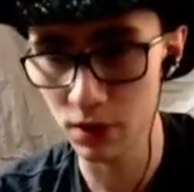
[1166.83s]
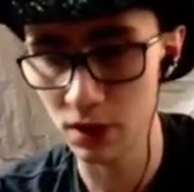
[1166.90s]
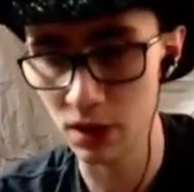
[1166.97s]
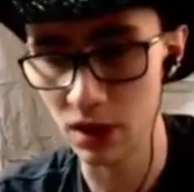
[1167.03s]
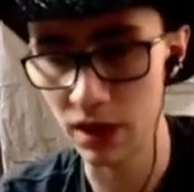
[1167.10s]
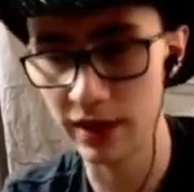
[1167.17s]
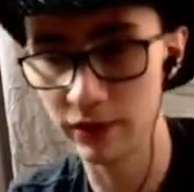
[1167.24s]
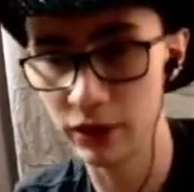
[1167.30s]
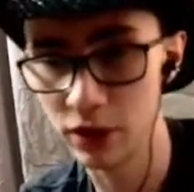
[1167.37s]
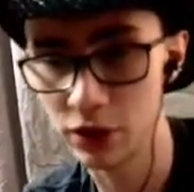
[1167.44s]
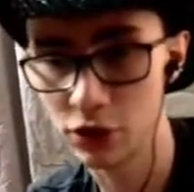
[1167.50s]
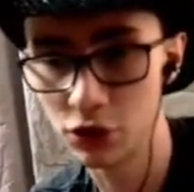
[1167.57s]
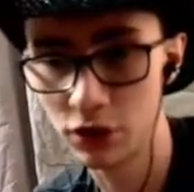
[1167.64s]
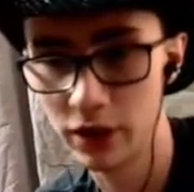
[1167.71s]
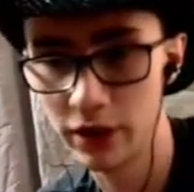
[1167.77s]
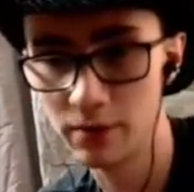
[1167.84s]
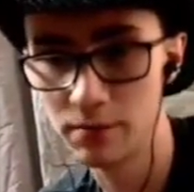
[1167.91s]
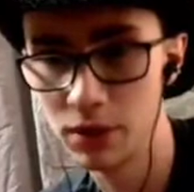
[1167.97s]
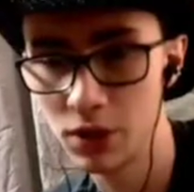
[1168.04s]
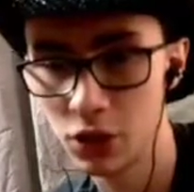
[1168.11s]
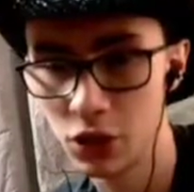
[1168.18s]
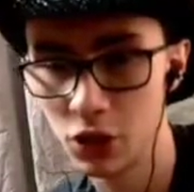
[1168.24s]
I have the Australia
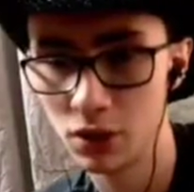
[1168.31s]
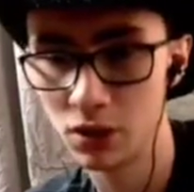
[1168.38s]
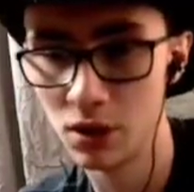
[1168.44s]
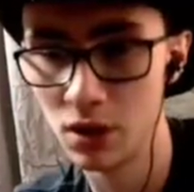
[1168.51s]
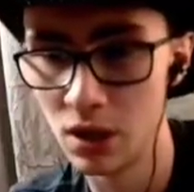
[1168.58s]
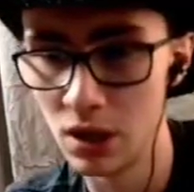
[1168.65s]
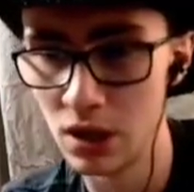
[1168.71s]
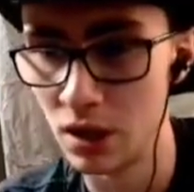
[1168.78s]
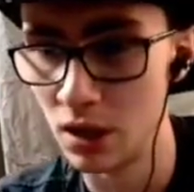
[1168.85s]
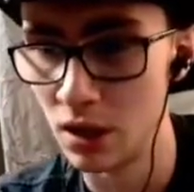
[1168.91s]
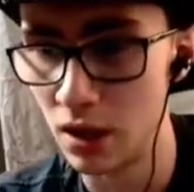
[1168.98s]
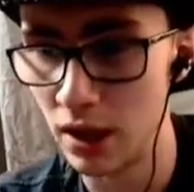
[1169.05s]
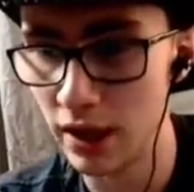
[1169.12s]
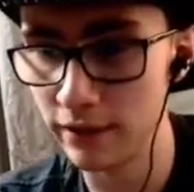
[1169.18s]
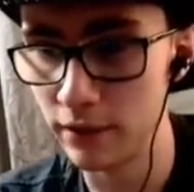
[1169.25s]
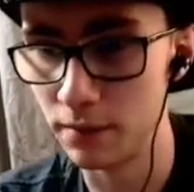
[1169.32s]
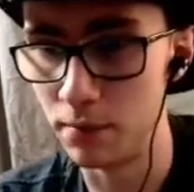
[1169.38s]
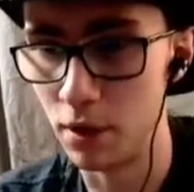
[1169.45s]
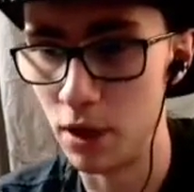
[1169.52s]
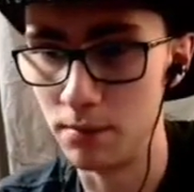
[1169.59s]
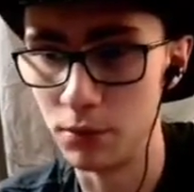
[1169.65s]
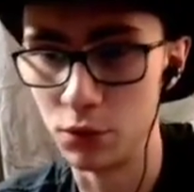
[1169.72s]
position. I have the
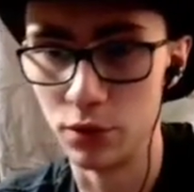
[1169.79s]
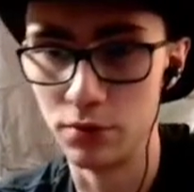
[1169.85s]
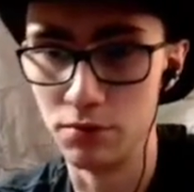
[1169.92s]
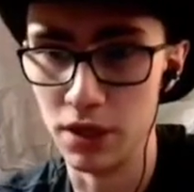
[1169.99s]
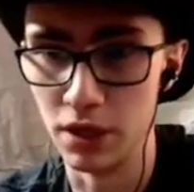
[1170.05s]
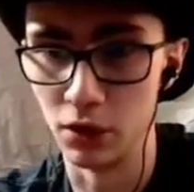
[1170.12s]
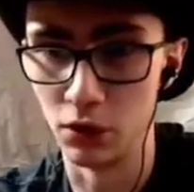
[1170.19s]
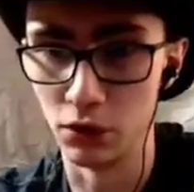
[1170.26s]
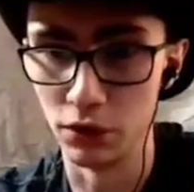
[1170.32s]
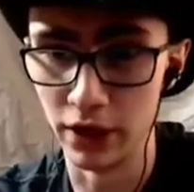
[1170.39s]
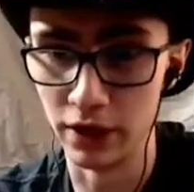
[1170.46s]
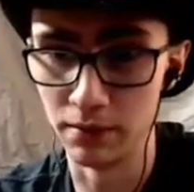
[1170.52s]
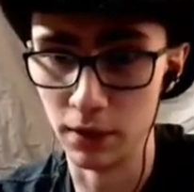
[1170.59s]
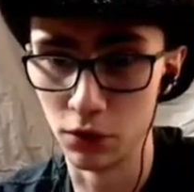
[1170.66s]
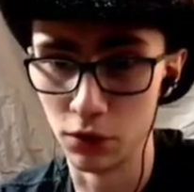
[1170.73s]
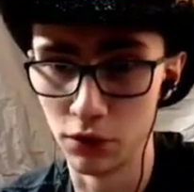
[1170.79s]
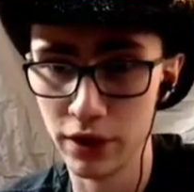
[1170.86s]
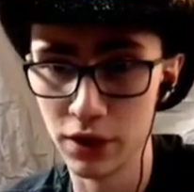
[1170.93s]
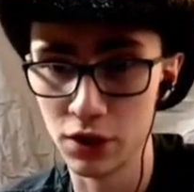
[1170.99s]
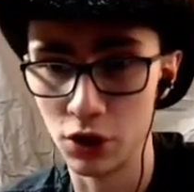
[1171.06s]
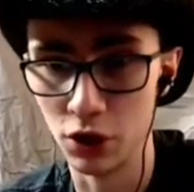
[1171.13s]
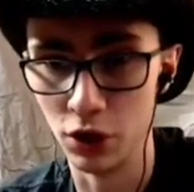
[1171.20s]
bot between me and green, but
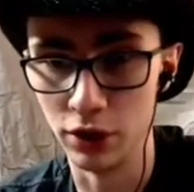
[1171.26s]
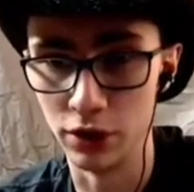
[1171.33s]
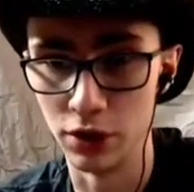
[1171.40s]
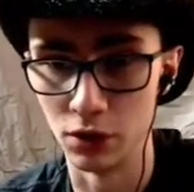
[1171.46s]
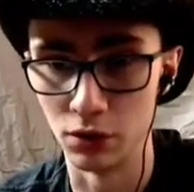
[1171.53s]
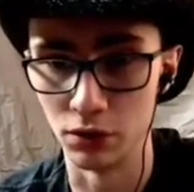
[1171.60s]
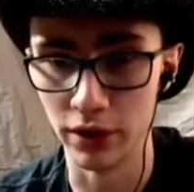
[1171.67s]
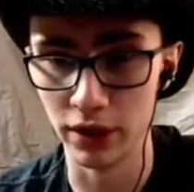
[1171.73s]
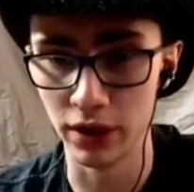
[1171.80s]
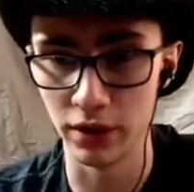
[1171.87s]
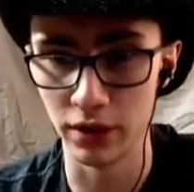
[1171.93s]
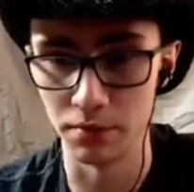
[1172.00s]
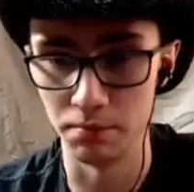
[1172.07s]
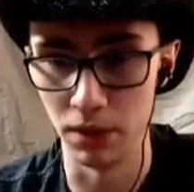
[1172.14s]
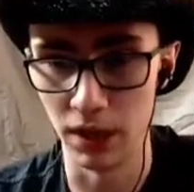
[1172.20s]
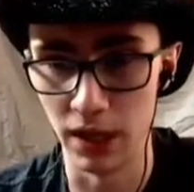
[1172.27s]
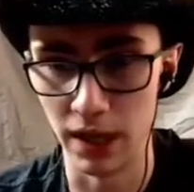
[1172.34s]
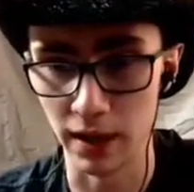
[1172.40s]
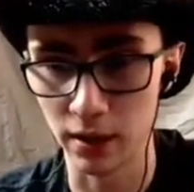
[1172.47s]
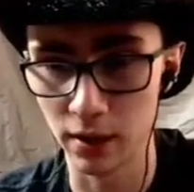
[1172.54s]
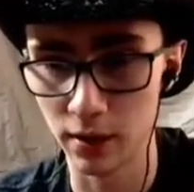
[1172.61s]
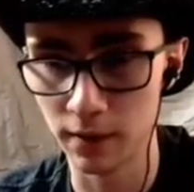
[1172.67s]
green's good, so green kills
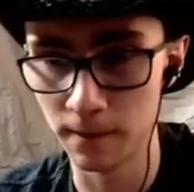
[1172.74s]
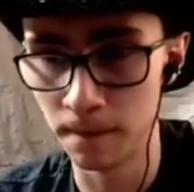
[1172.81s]
black.